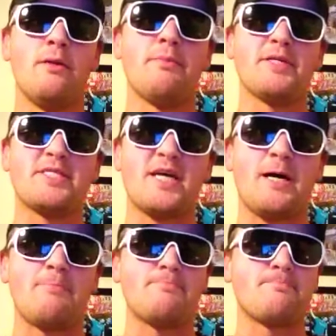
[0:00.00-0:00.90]
But
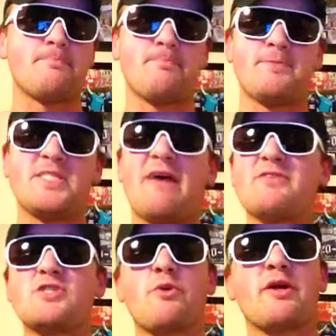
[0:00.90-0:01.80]
um,
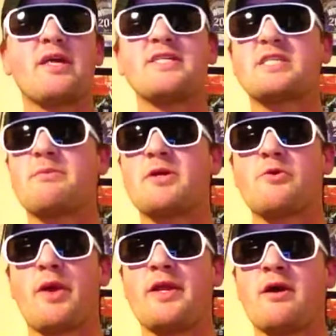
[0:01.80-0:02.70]
Savage going in is going to be a
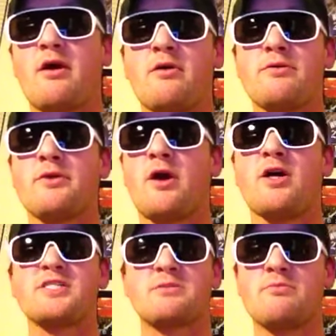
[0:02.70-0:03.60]
great, uh,
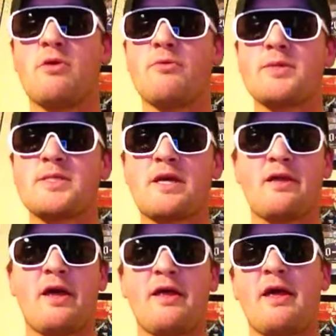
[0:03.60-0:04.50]
awesome moment.
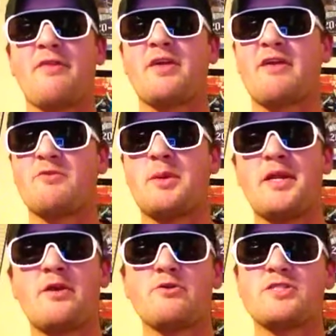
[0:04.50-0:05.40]
I, I, think everybody
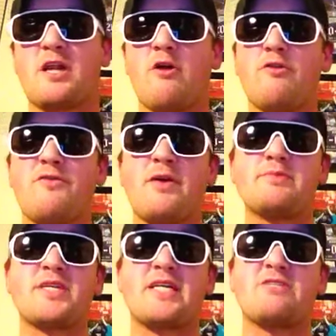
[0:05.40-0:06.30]
knows that Hall of Fame
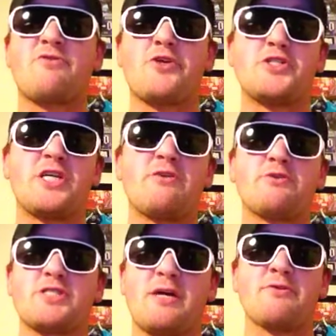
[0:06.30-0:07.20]
tickets for their general
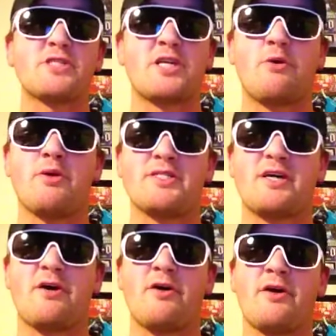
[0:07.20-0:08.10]
sale is going to go on
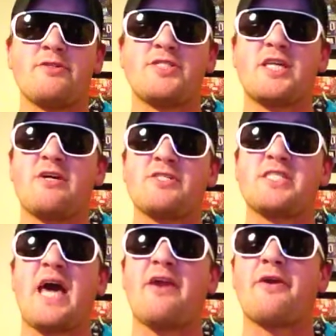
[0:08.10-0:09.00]
on sale
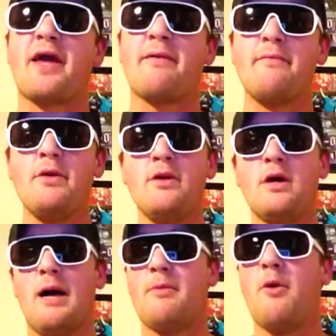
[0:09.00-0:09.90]
Saturday.
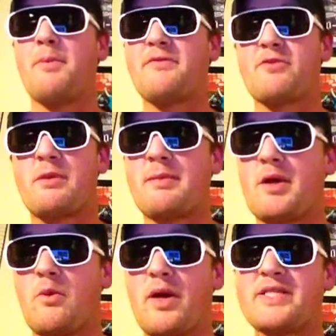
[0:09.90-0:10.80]
I'm hoping for maybe
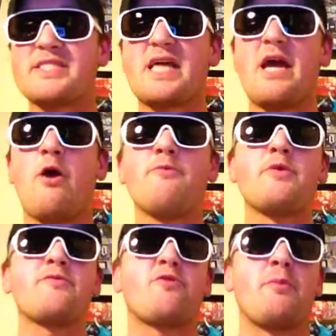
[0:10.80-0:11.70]
a Wednesday,
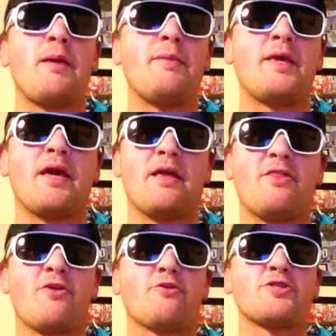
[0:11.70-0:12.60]
hoping for maybe a
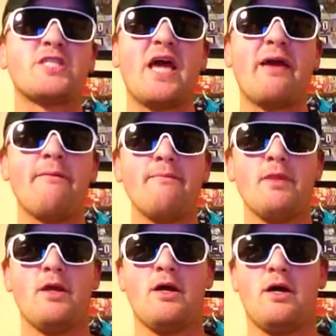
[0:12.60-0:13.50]
Thursday
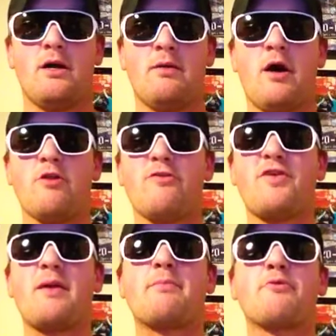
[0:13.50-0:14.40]
uh, Hall of
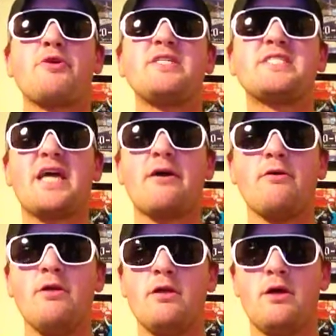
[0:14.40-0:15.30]
Fame pre-sale.